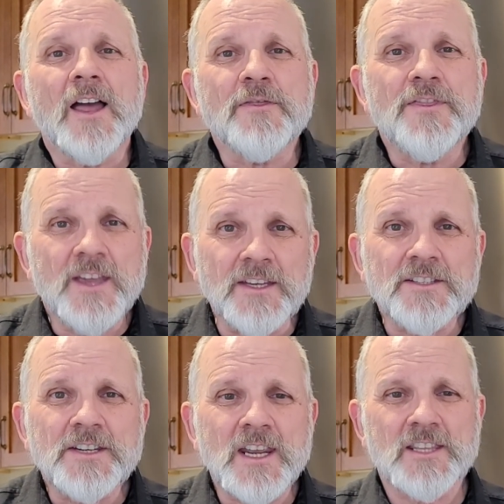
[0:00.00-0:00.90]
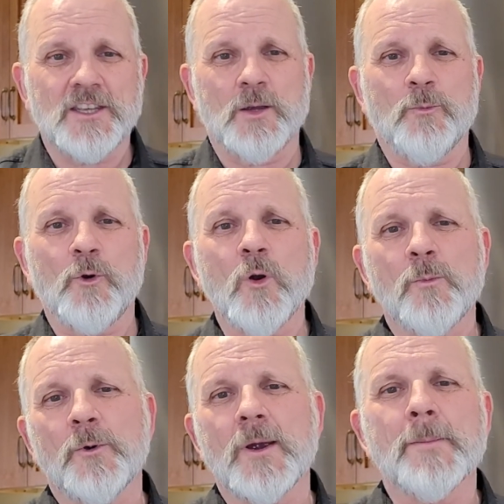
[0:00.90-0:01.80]
and then take the
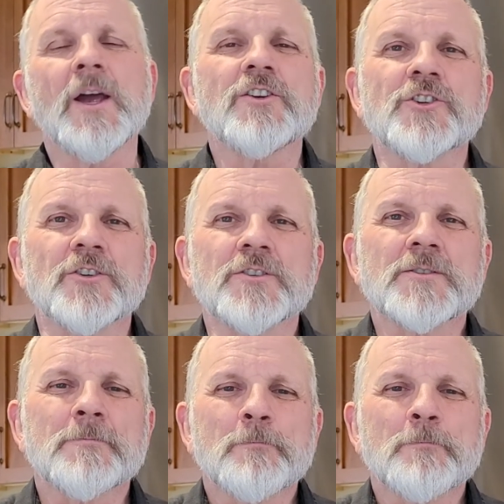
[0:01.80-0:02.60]
appropriate measures.